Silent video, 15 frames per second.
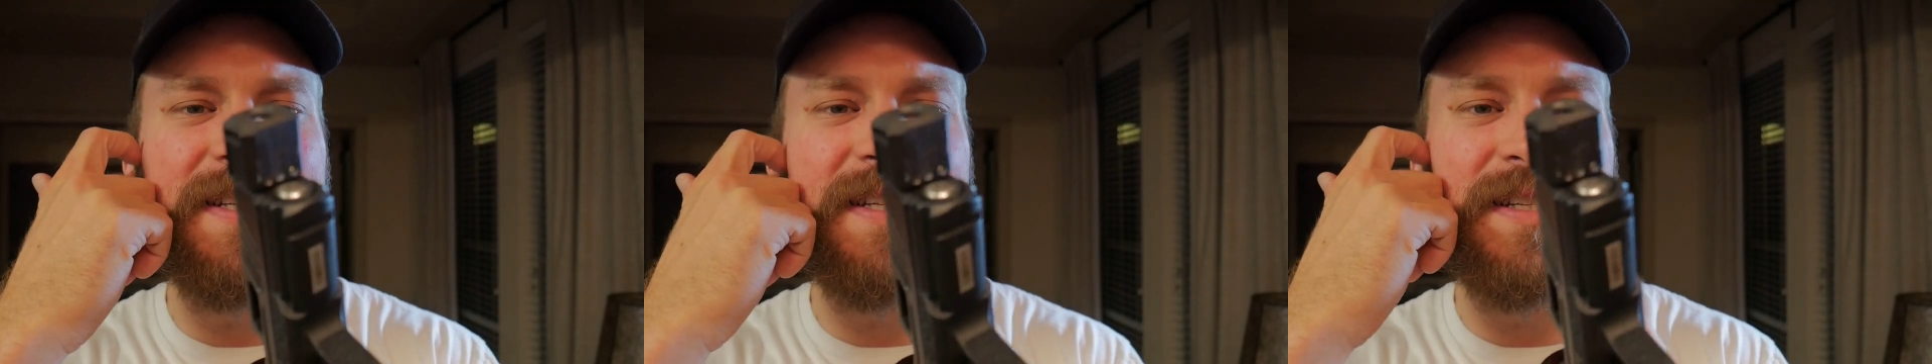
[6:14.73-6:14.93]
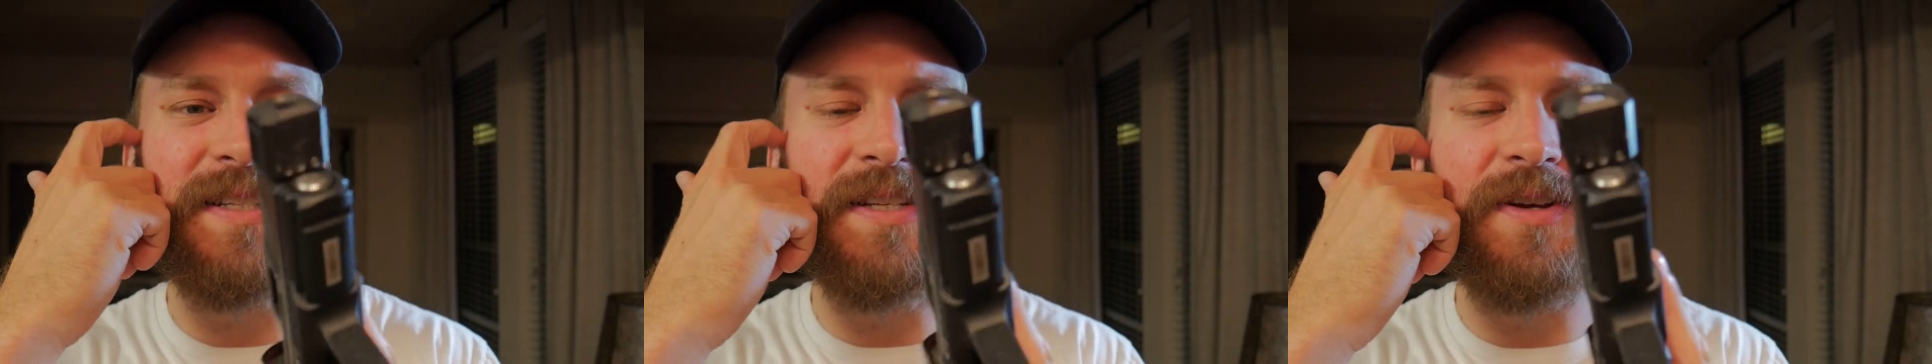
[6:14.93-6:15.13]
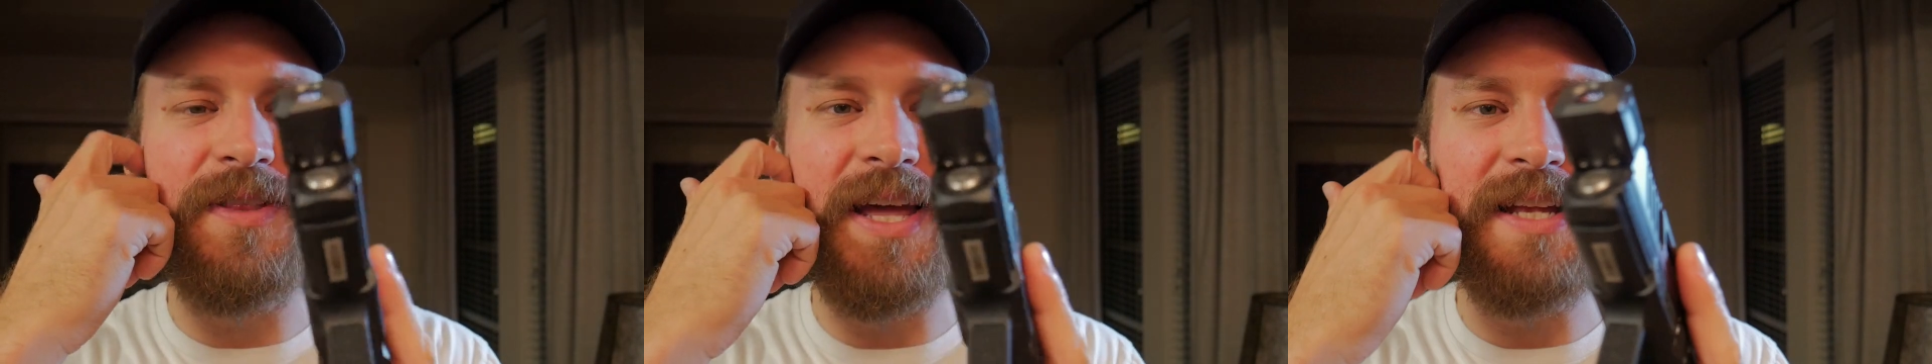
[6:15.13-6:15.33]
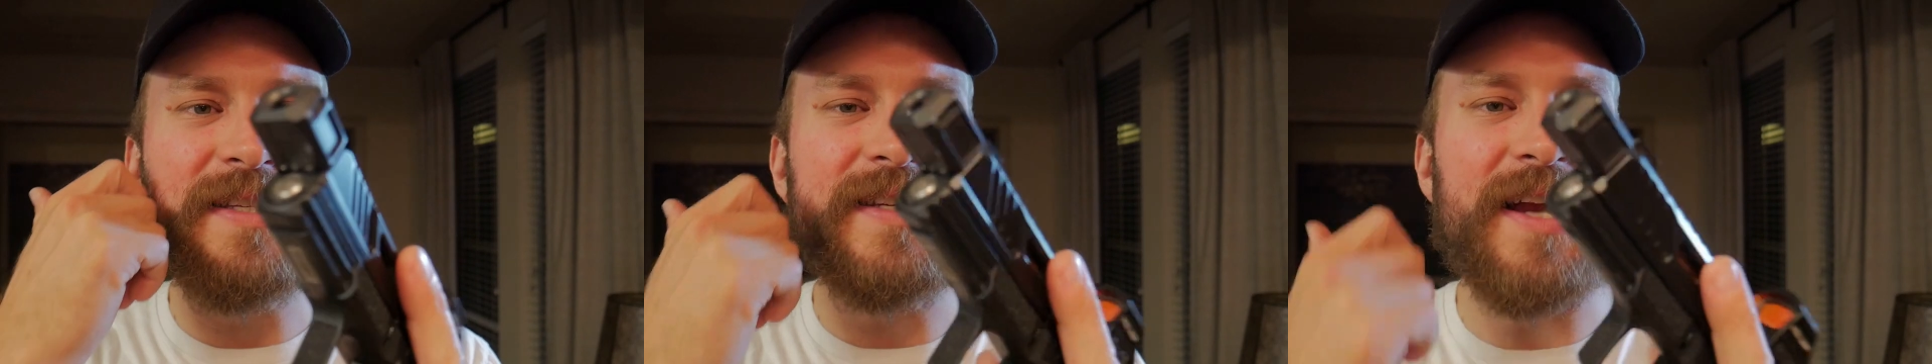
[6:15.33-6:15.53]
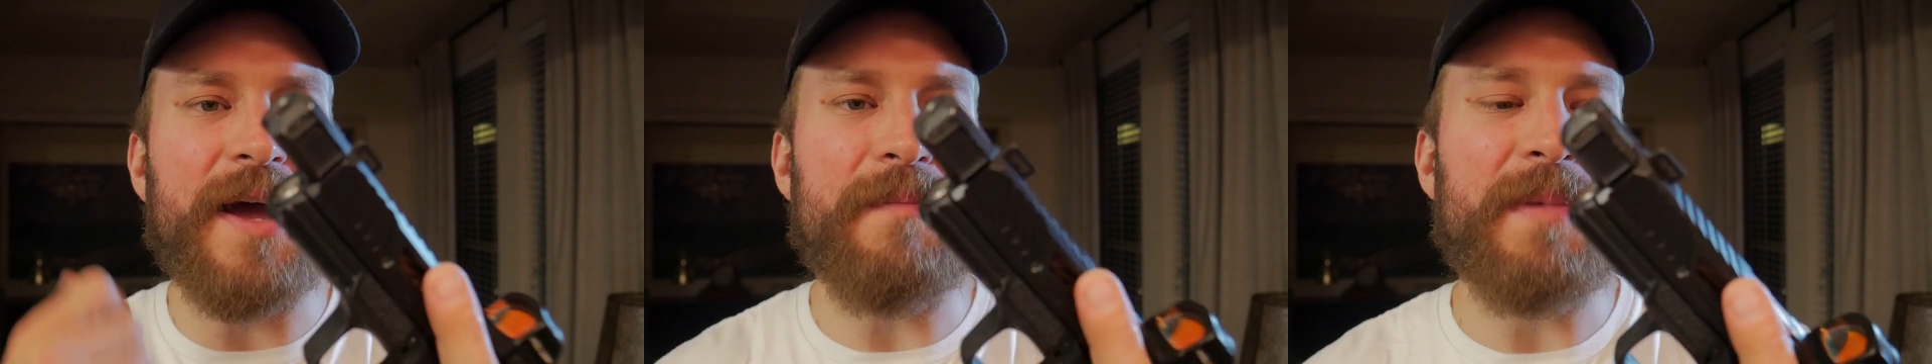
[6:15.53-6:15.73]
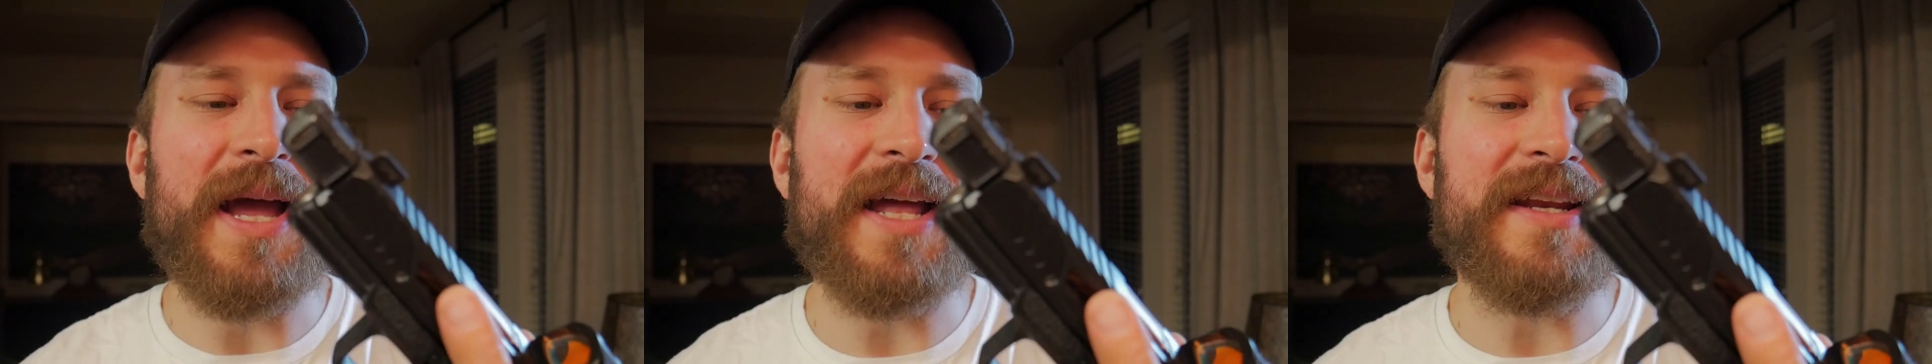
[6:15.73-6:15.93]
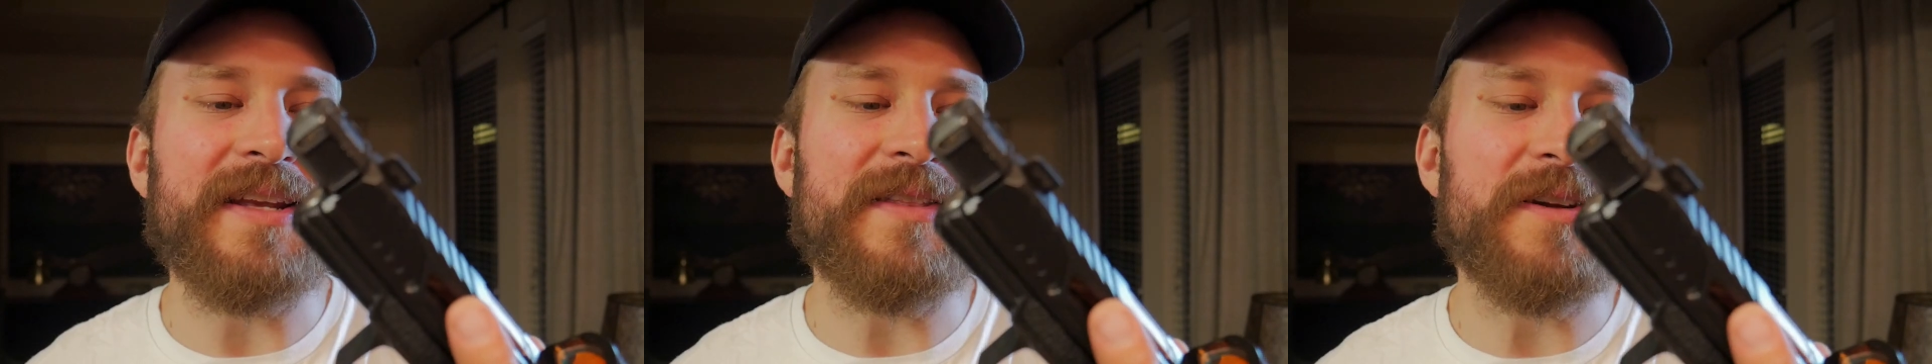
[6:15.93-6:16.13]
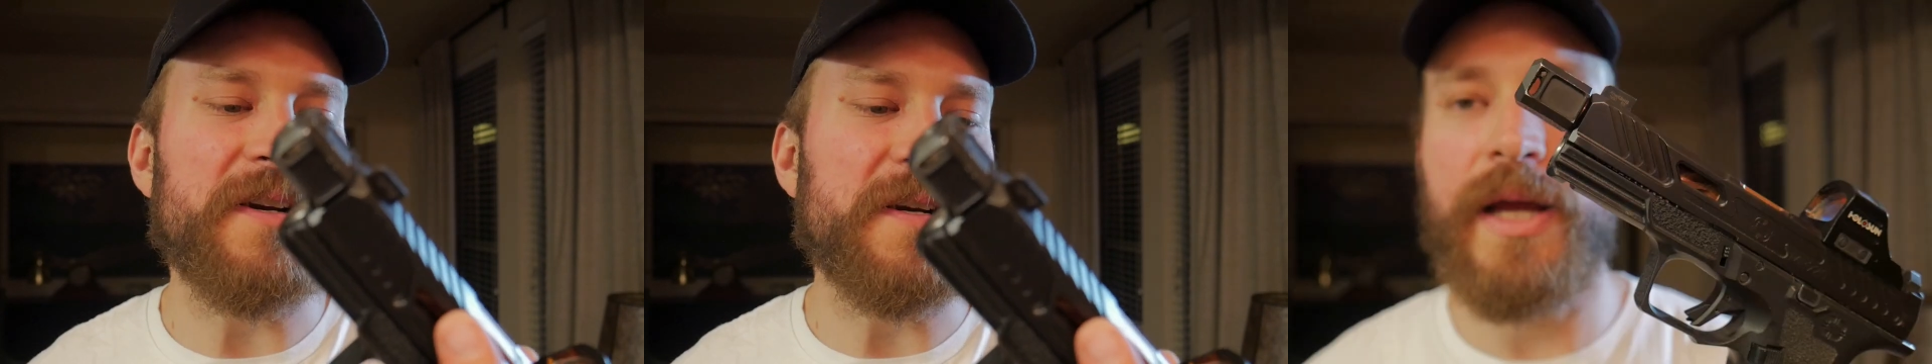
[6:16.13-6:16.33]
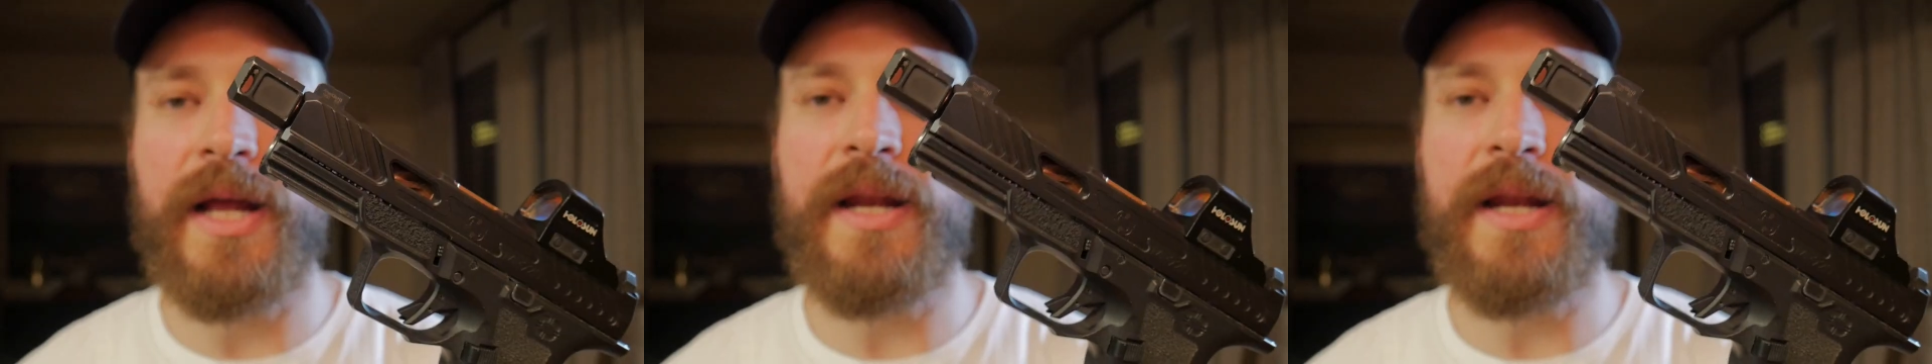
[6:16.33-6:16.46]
so that's not bad either.